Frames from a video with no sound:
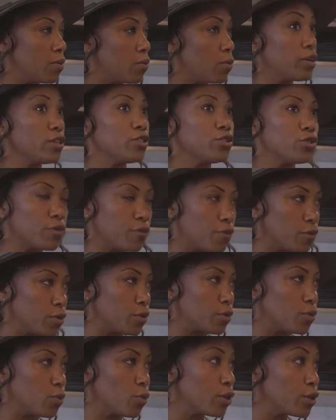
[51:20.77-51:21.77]
What is your
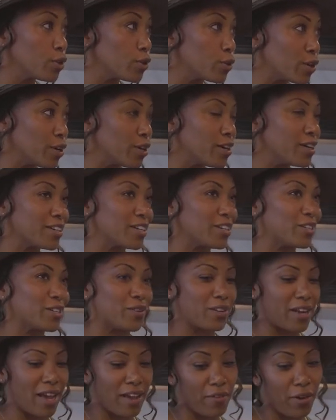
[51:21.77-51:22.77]
food? What do you cook? You know,
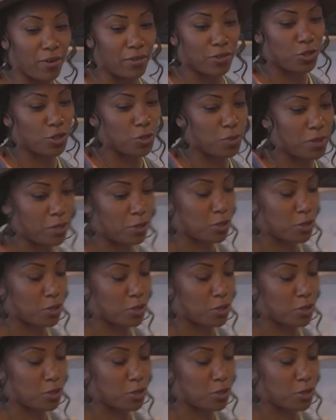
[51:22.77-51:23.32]
and I've always just been